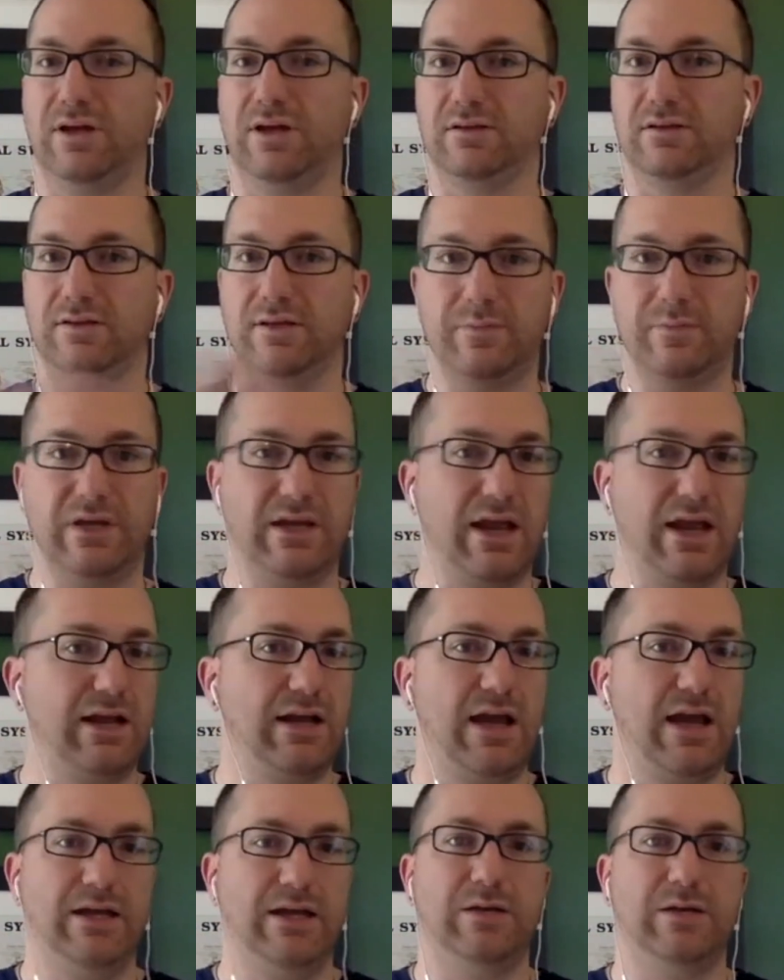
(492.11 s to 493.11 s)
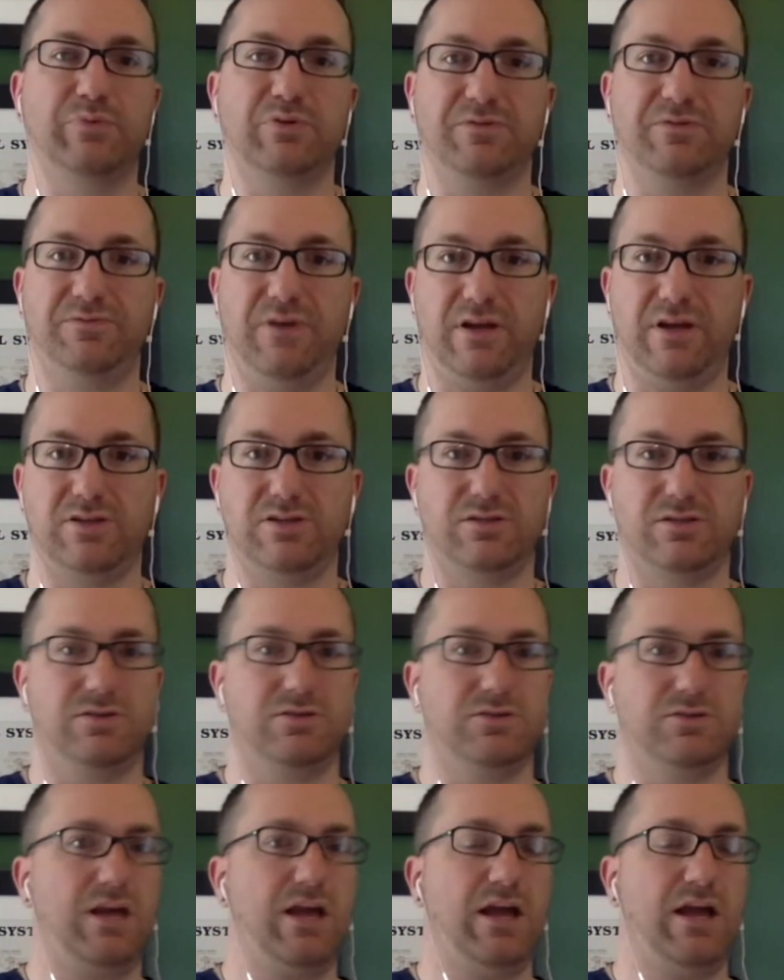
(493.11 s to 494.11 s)
eliminate any
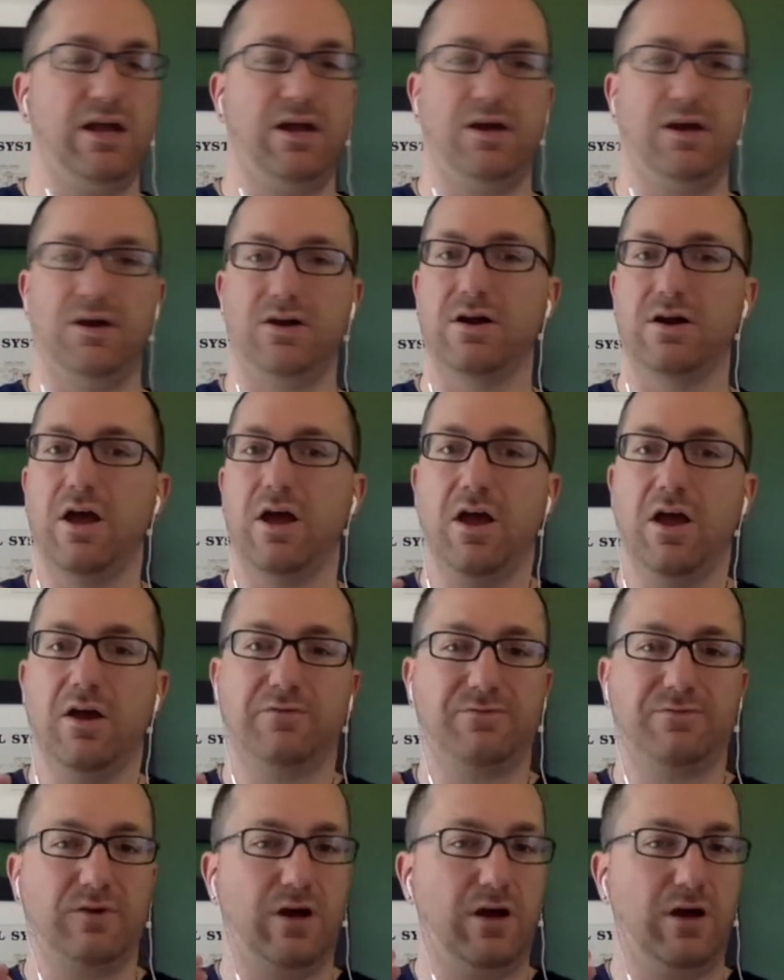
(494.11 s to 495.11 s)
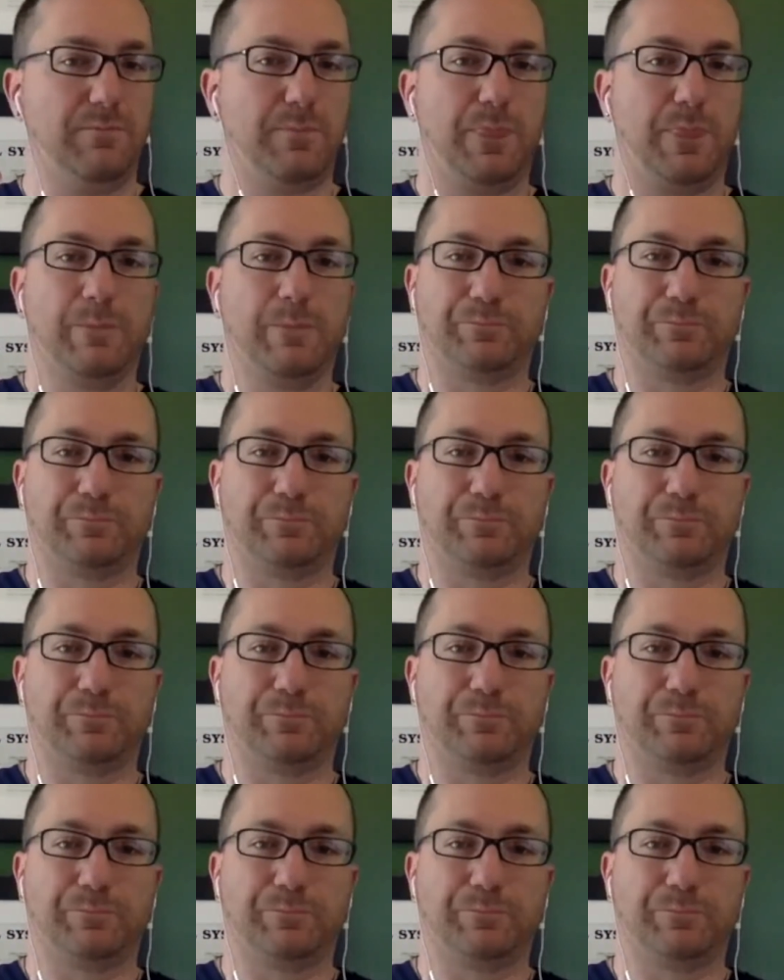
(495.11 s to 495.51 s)
professional care from